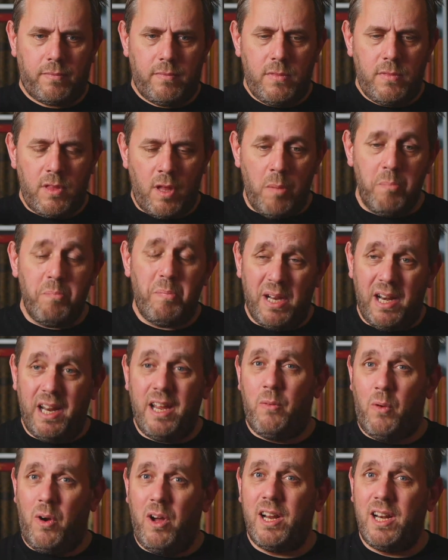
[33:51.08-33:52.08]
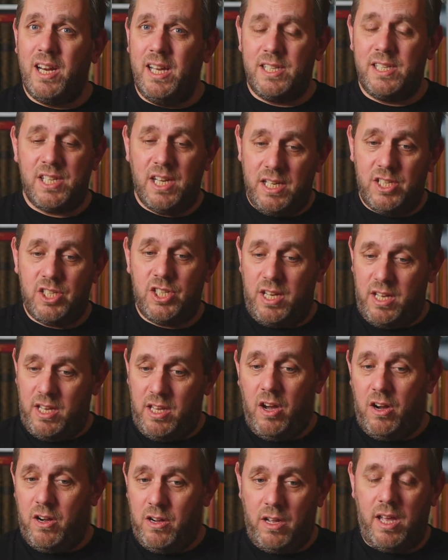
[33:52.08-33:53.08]
Billy Riley teaching
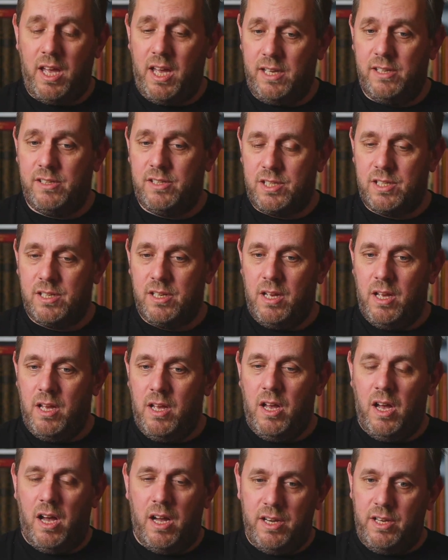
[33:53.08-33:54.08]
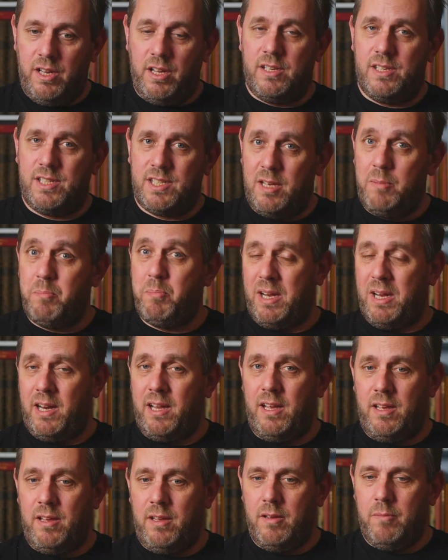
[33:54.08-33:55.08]
young kids, and you can see
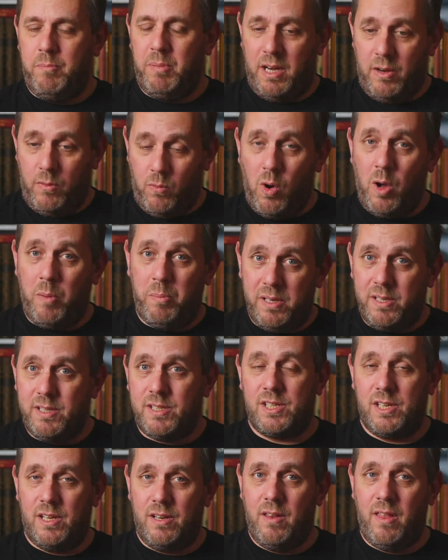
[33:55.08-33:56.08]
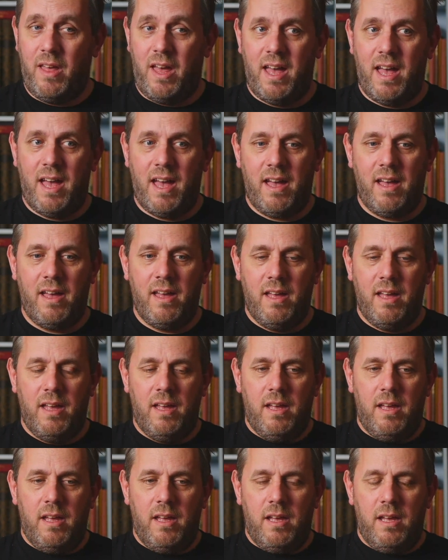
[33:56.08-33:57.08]
Billy Robinson there.
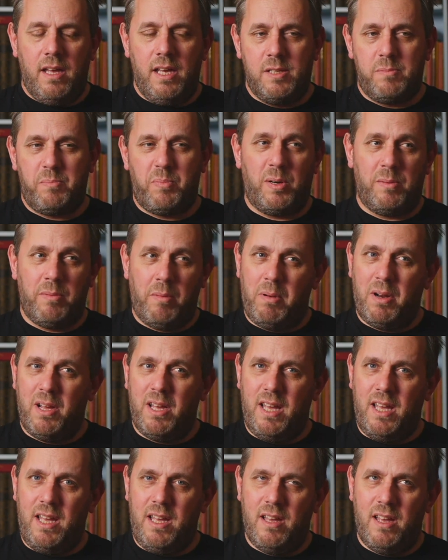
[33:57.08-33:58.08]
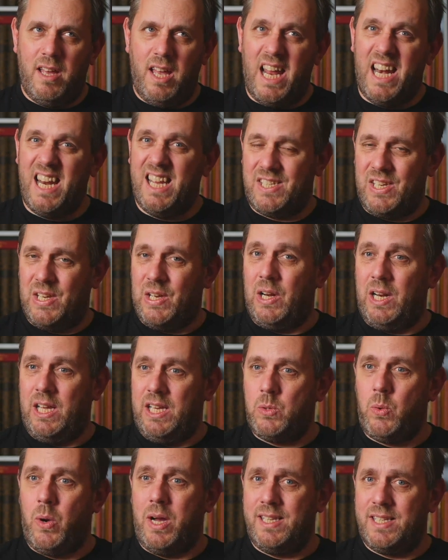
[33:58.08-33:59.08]
He's probably in his early
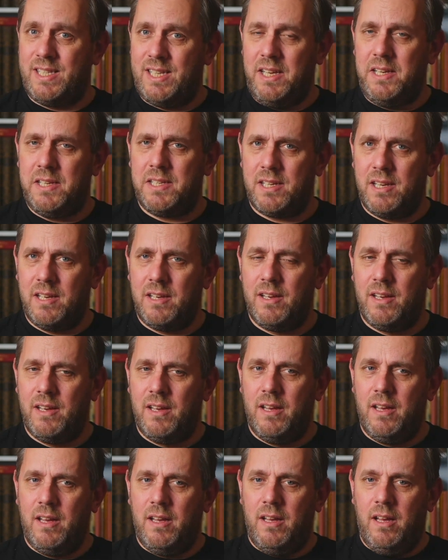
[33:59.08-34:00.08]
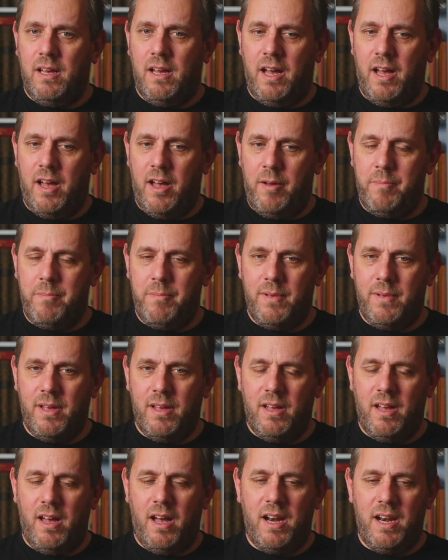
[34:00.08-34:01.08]
20s.
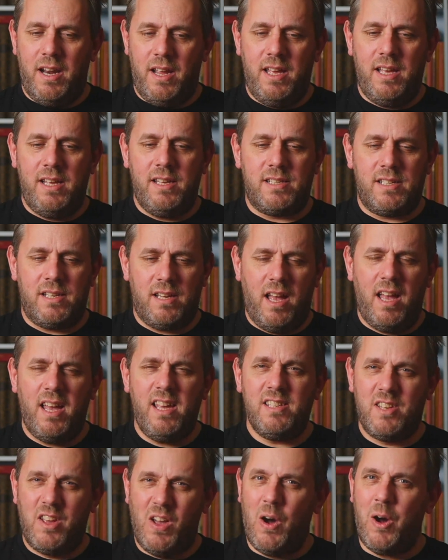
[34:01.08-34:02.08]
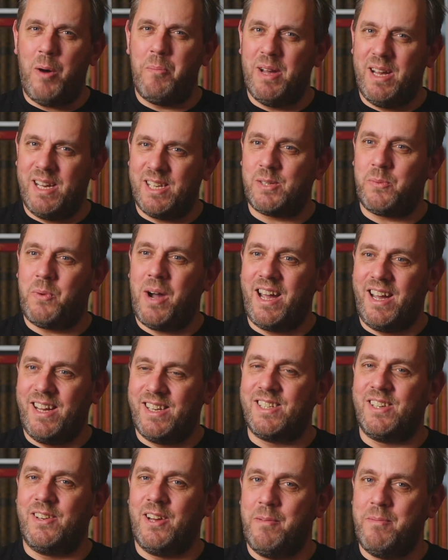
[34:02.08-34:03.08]
And he's got a bit of swagger
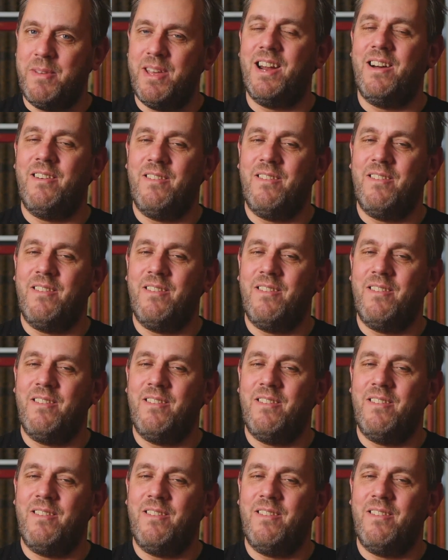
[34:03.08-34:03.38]
to him. You know, when